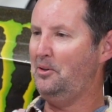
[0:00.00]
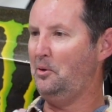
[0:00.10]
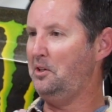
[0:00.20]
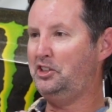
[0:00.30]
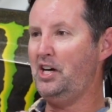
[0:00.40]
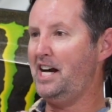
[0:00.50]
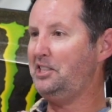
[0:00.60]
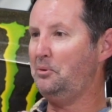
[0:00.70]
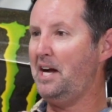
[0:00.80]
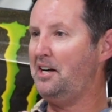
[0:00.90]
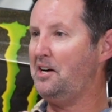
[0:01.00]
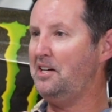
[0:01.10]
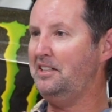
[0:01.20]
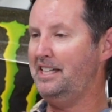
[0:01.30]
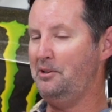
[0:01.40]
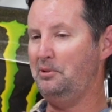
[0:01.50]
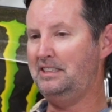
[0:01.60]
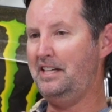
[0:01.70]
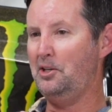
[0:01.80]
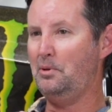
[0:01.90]
or a track to ride on. It yeah.
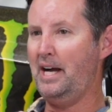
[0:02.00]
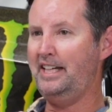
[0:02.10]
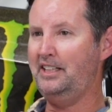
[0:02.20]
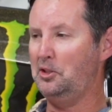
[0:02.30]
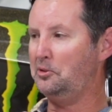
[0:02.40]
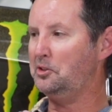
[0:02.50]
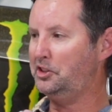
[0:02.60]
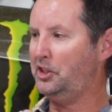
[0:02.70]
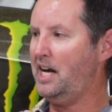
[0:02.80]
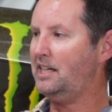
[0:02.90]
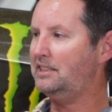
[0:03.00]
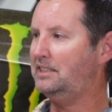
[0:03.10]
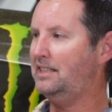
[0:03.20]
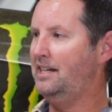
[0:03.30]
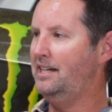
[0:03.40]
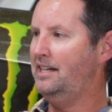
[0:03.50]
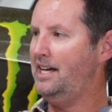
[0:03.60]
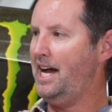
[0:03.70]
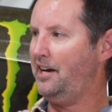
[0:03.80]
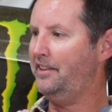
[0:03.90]
was either riding local tracks
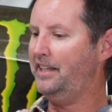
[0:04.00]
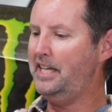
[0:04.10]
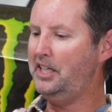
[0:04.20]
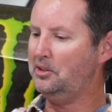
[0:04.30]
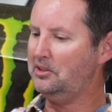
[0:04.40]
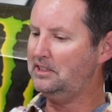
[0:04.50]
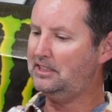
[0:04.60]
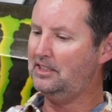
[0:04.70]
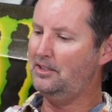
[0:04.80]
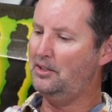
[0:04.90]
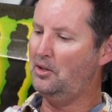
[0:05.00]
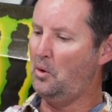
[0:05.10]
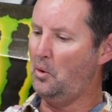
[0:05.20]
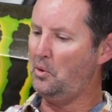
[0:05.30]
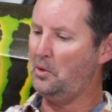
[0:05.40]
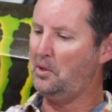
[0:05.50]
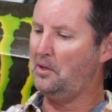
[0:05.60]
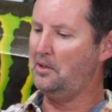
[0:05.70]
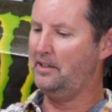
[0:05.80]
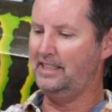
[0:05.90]
out on the hills
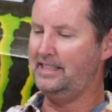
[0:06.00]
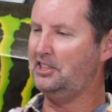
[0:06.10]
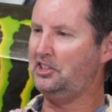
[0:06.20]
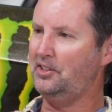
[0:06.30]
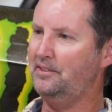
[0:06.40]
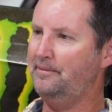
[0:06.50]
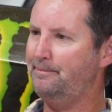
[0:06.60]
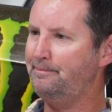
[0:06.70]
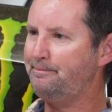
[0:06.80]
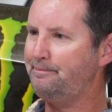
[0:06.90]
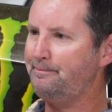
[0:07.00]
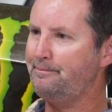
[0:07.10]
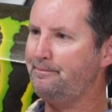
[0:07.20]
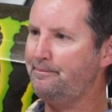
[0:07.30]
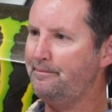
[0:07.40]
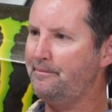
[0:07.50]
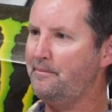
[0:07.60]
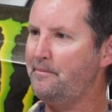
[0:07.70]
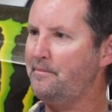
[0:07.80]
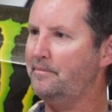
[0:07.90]
or the desert. Yeah.
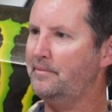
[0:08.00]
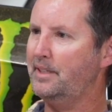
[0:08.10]
Awesome.